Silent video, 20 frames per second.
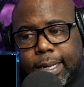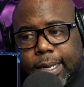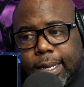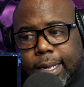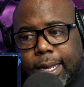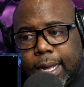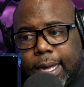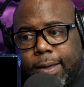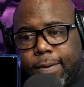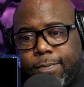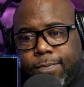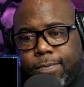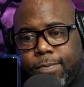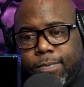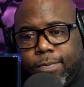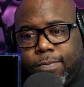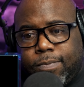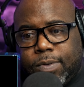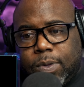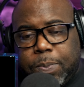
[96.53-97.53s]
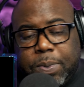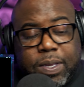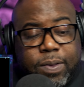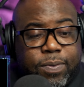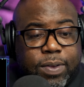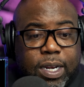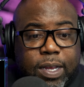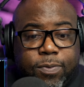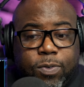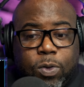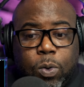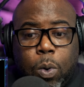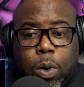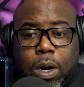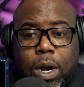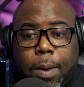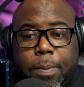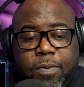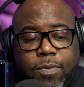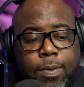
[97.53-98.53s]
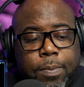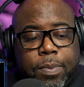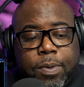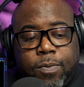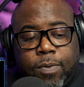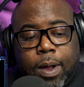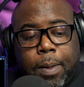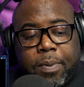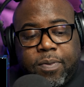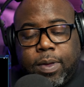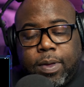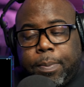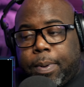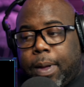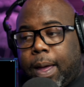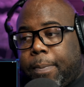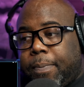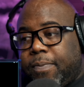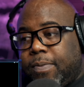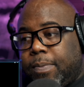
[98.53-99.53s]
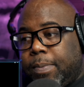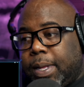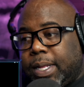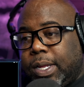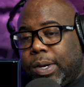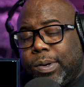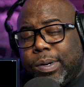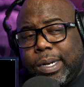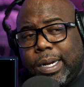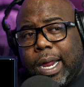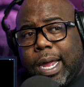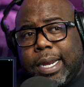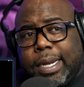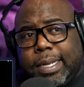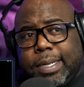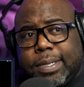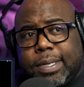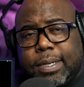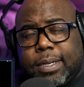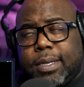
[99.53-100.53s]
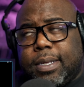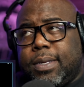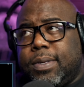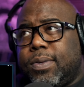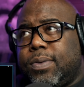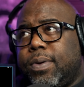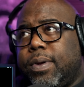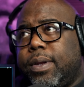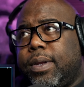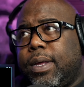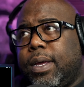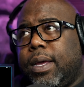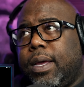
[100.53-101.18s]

Uh, if specifically if you were coming from the realm of hip hop from like the early 90s at least right